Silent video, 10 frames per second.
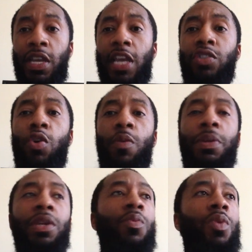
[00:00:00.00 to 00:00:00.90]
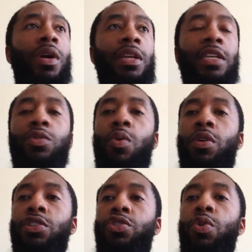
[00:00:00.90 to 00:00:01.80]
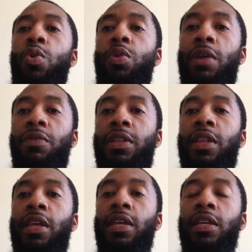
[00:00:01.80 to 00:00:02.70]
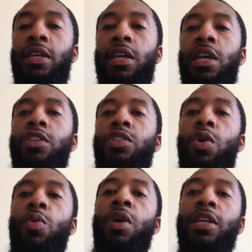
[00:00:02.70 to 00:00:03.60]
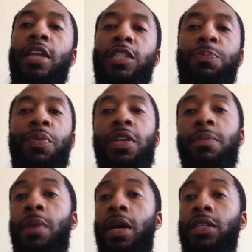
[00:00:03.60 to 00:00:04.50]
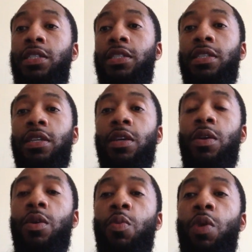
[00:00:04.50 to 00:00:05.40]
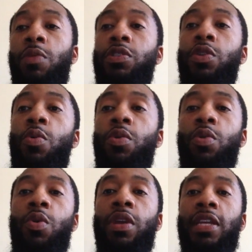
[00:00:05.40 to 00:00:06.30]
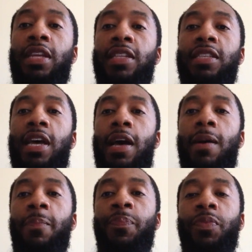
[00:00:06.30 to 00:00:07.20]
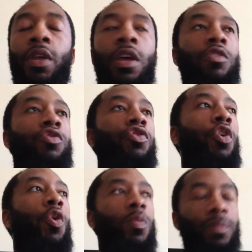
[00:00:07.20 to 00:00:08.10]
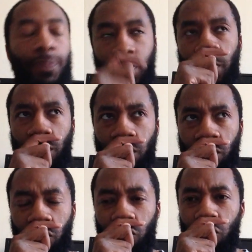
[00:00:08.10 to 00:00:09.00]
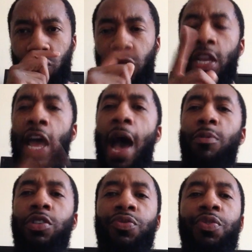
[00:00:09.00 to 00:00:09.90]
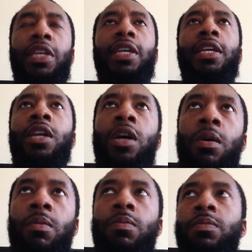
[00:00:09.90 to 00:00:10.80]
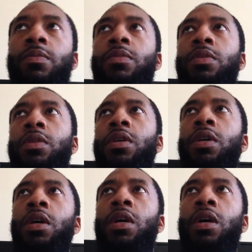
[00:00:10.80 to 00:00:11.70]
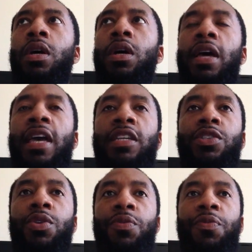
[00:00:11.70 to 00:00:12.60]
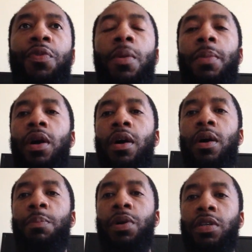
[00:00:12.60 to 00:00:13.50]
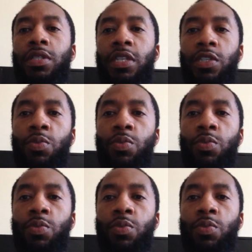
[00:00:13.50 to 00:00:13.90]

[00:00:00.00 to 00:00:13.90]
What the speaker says: is going to be the one that's going to control everything. So that's pretty much what was going on at that time. So I was reading an excerpt from Booker T's